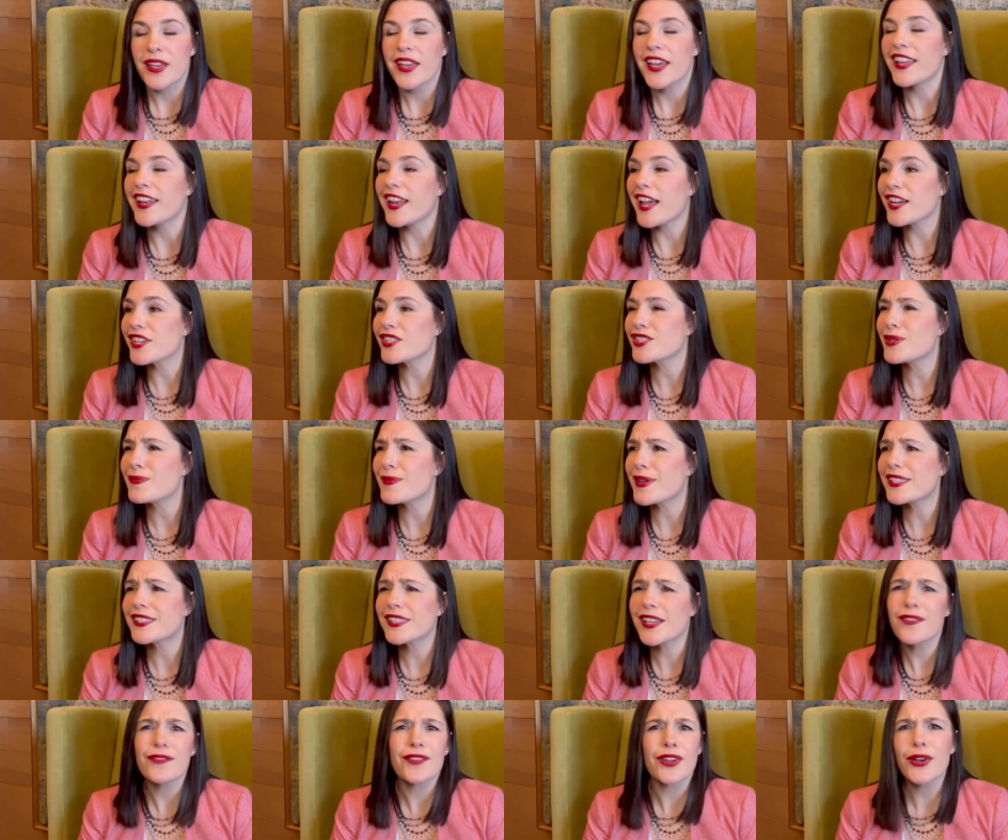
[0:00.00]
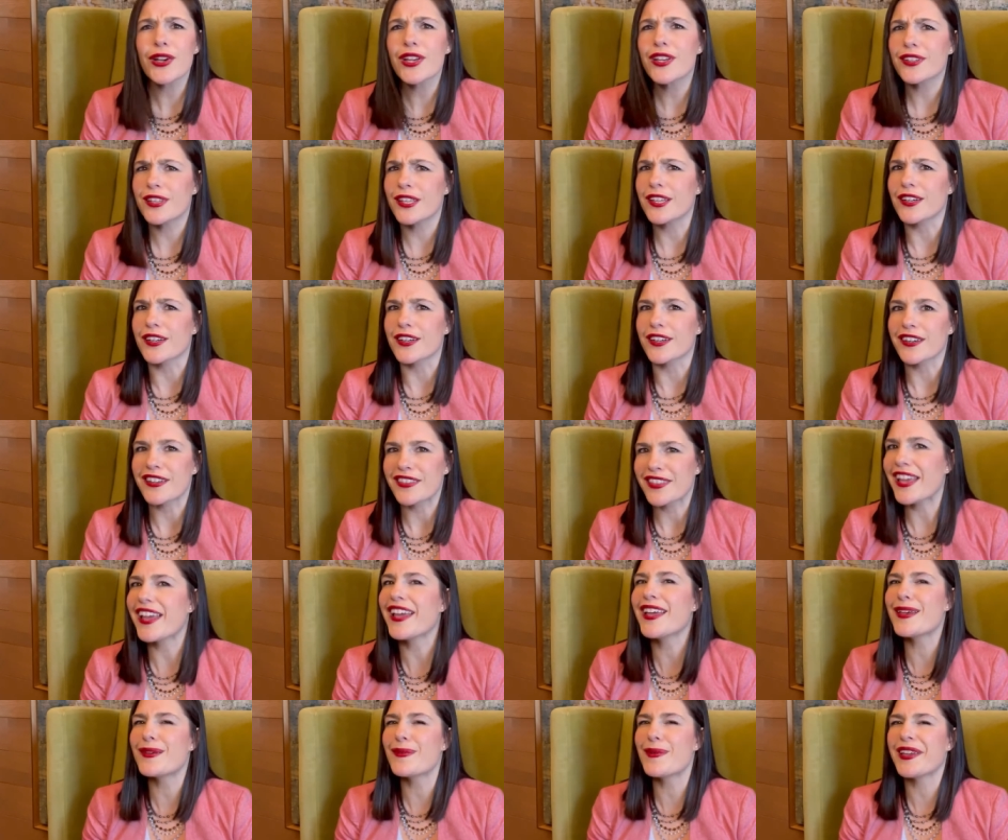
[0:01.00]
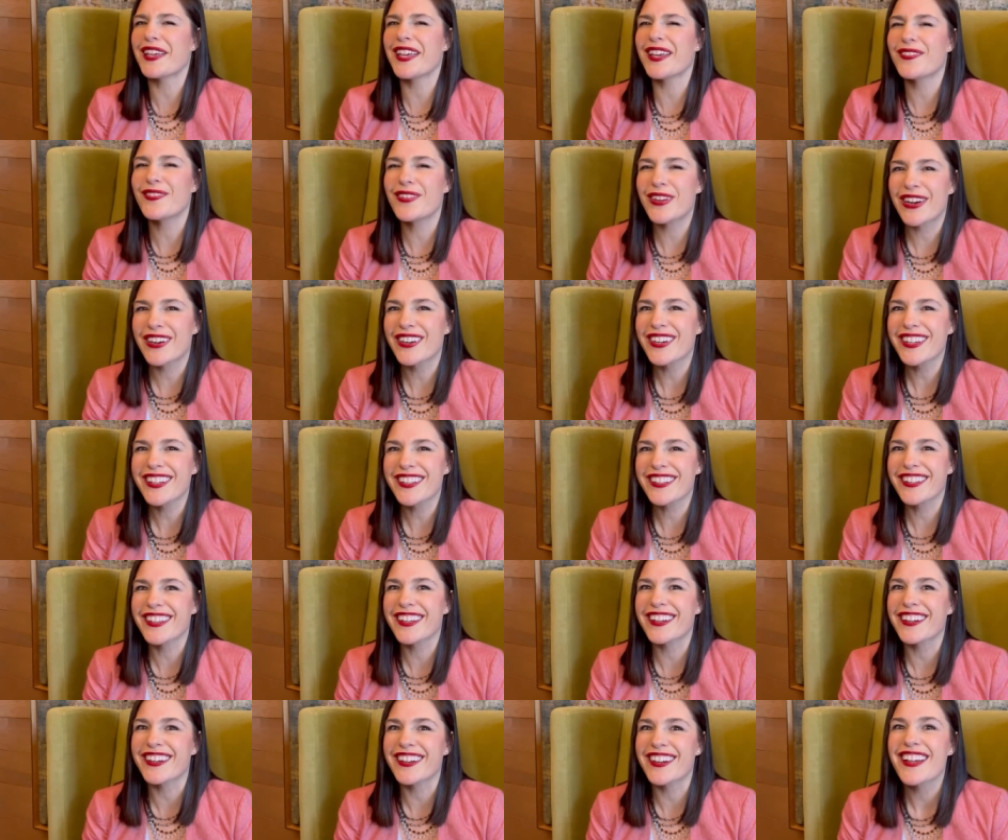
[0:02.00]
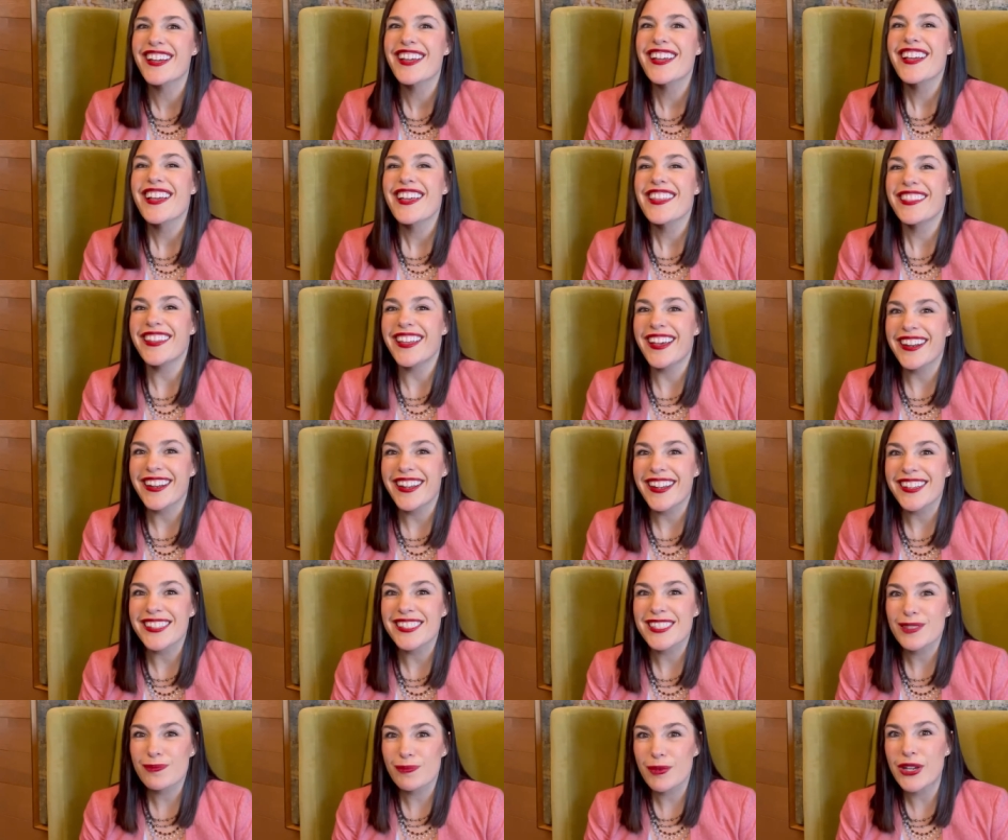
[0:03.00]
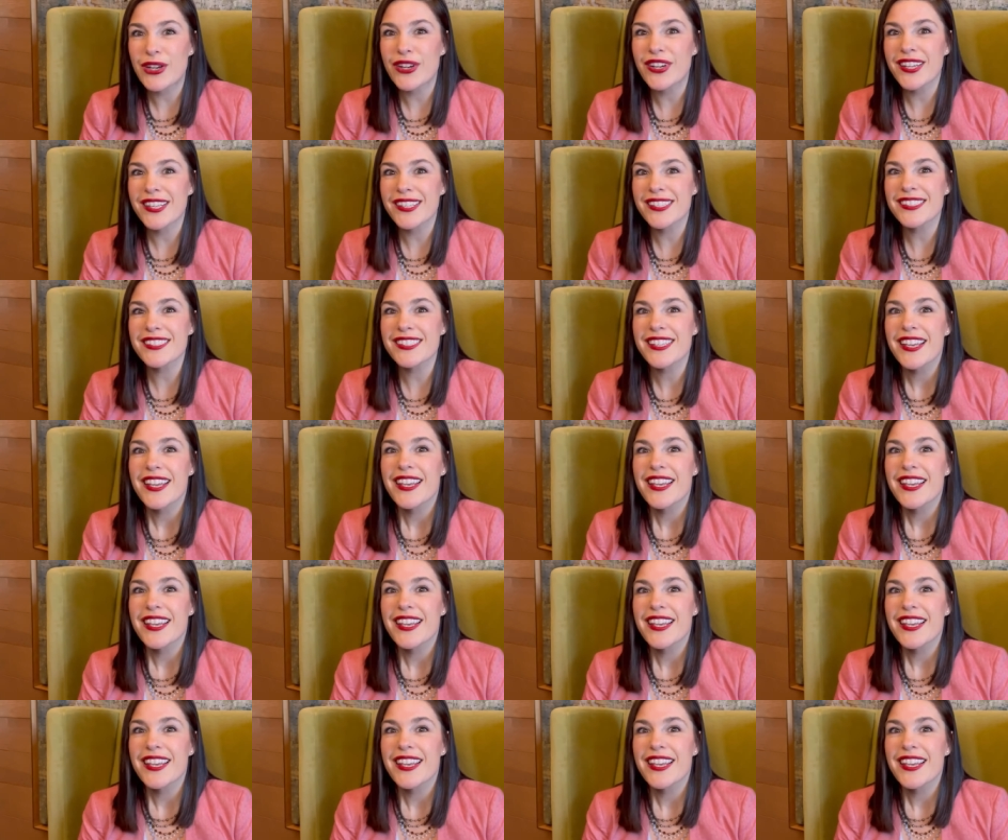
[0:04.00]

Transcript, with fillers: And ASHE makes that very clear. They make it very clear that experience